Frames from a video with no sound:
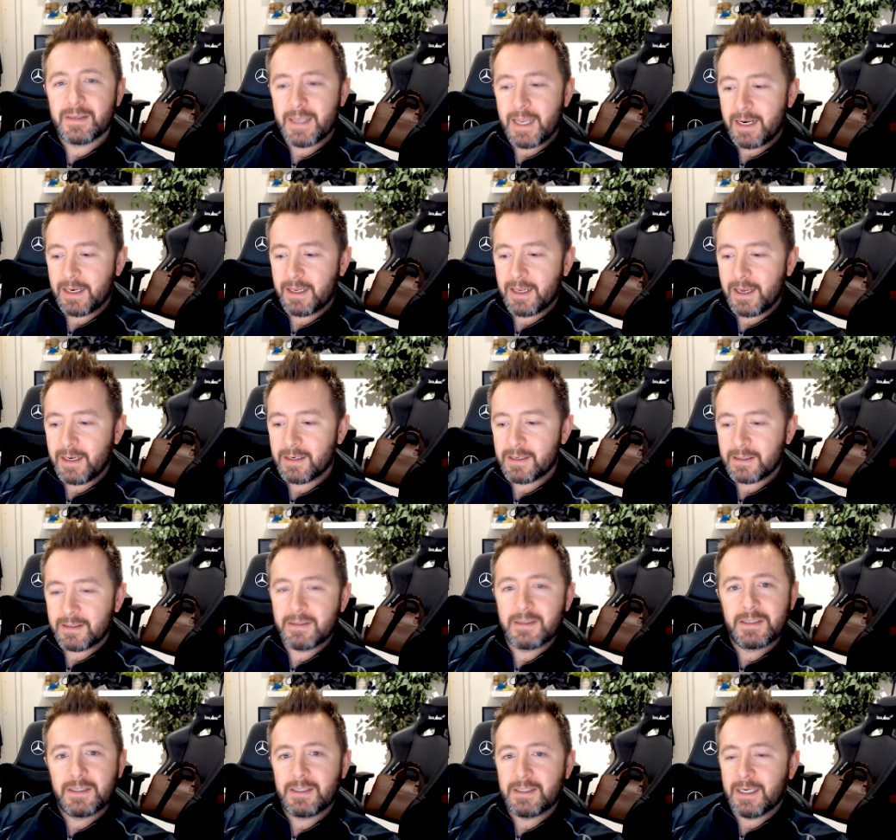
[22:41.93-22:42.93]
dedicate
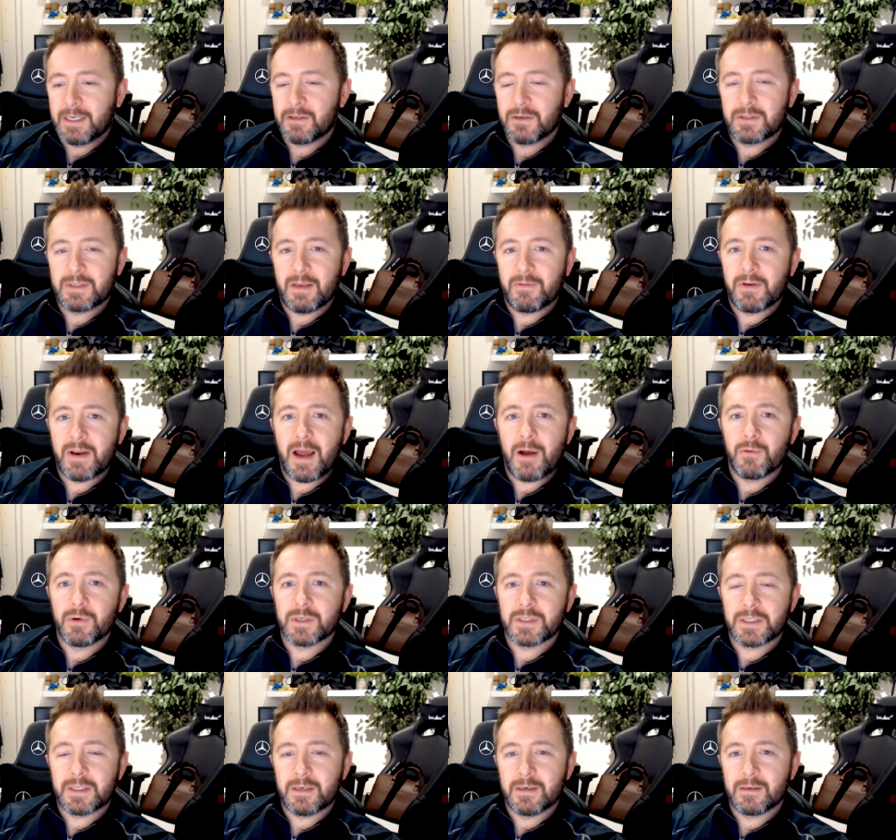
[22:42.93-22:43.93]
6 or 7
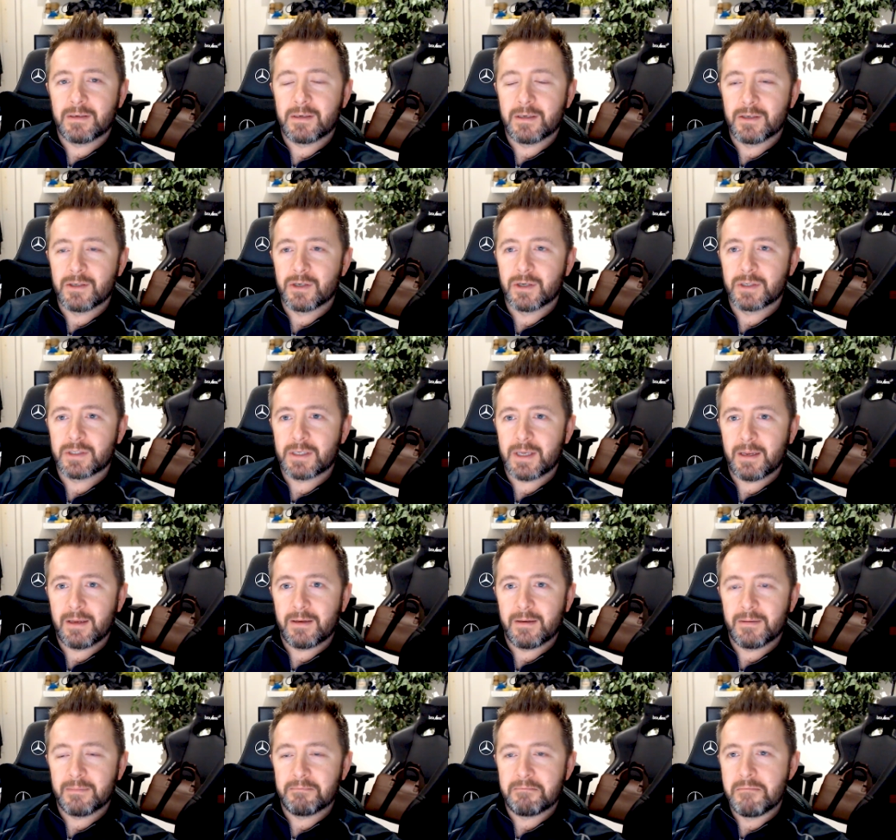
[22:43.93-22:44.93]
hours to just
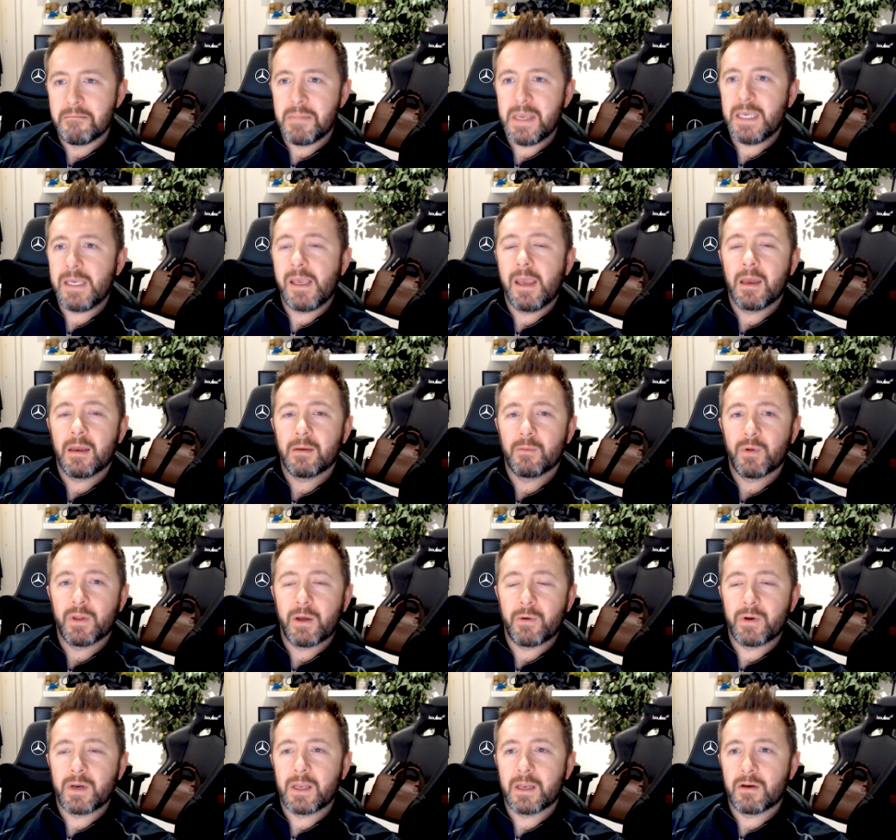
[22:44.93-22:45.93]
me
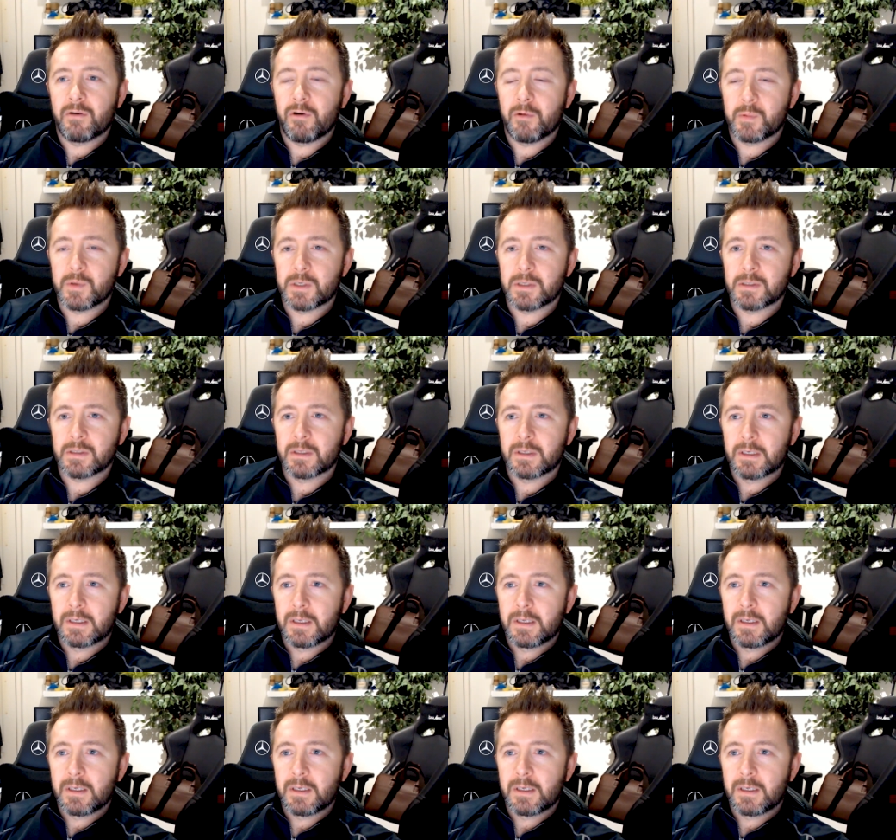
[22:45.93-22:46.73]
without any interruptions.